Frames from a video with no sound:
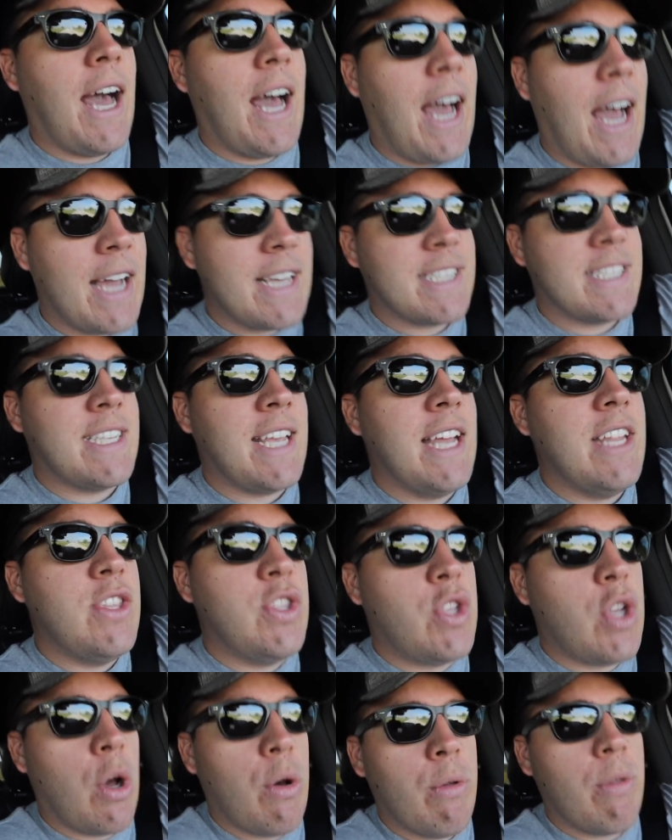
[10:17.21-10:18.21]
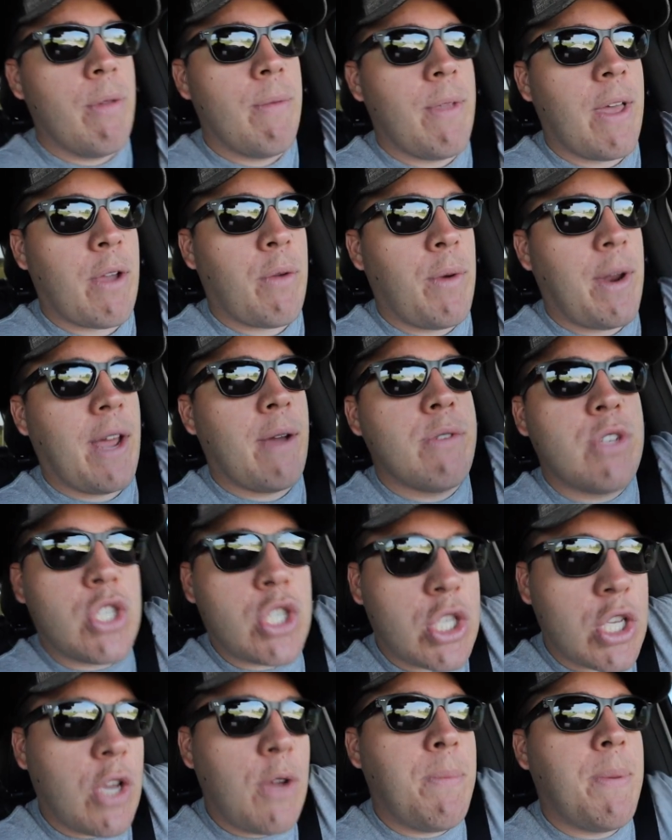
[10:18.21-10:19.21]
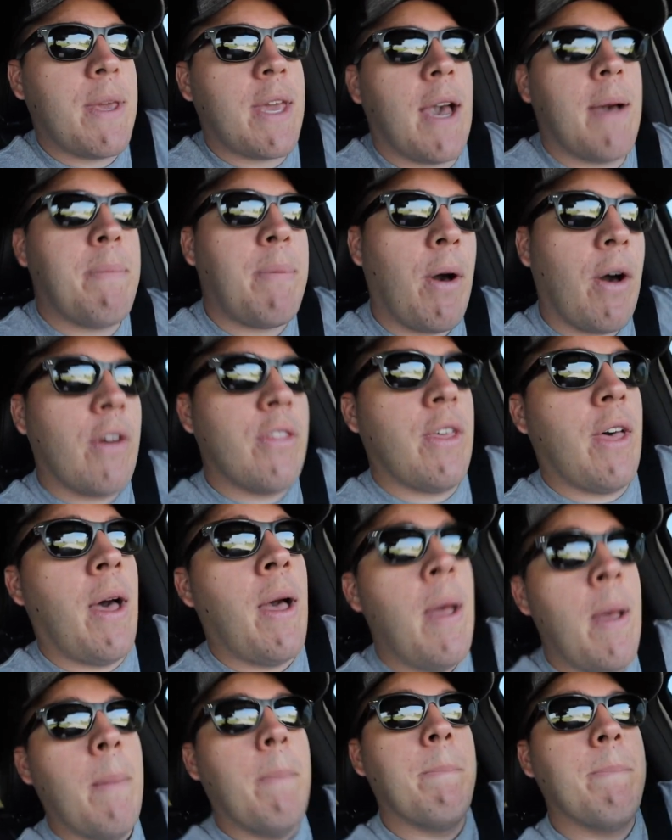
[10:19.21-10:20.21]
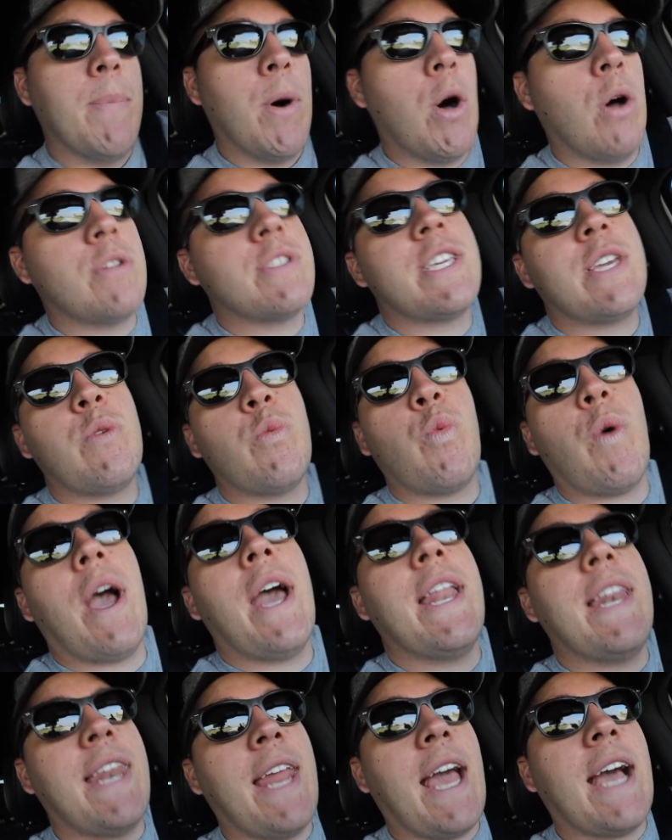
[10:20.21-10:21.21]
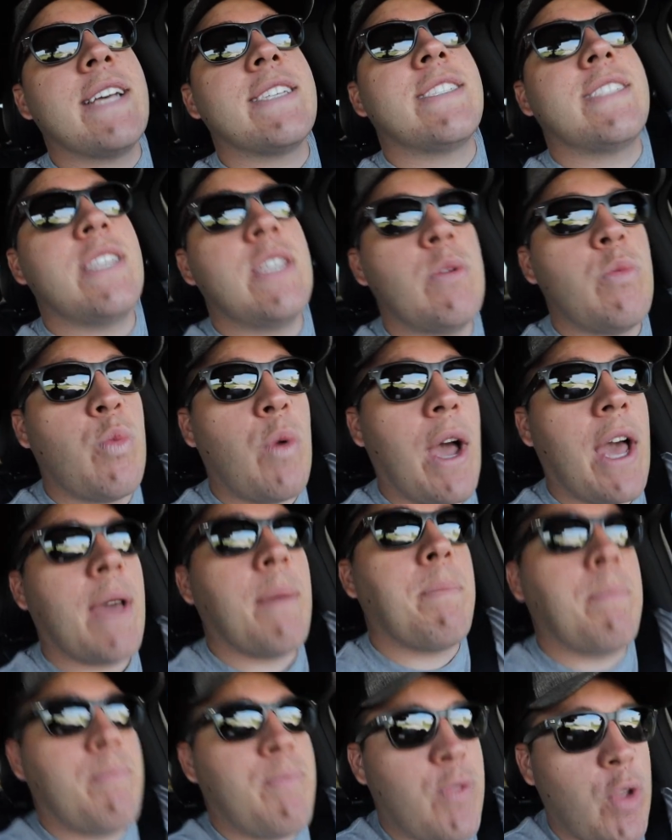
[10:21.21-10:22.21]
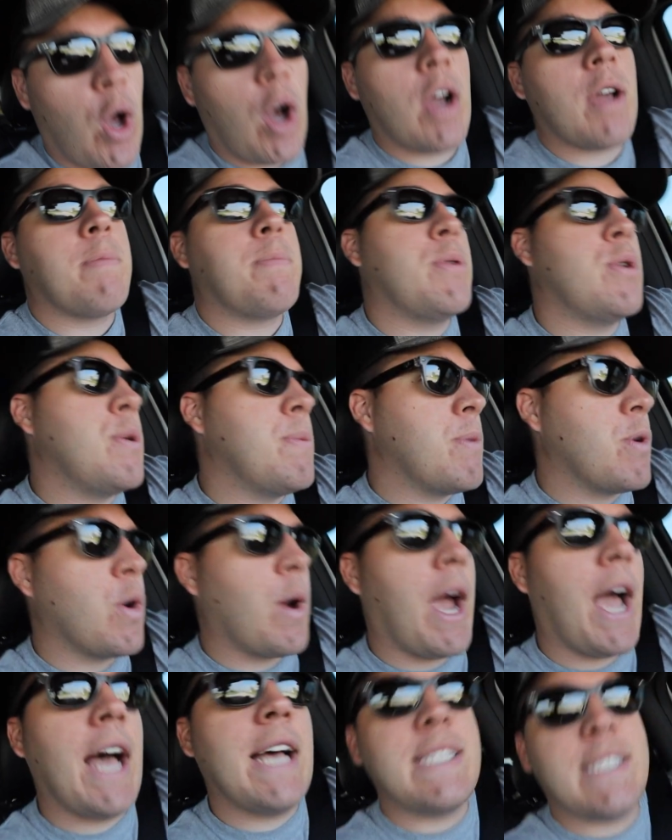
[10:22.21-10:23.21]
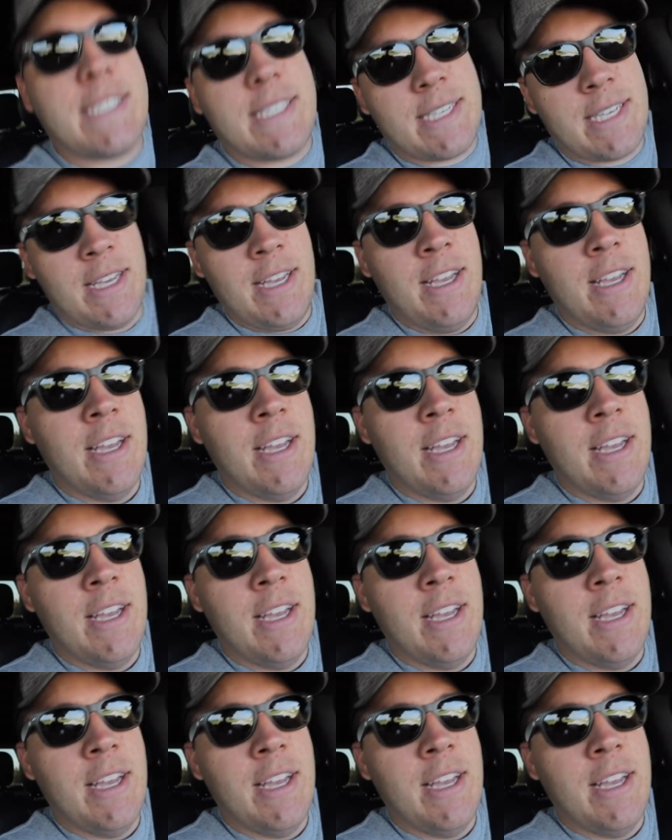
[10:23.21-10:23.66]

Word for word: I said don't, like when I was scooping up all the moldy, wet, nasty, wet dog poop grass.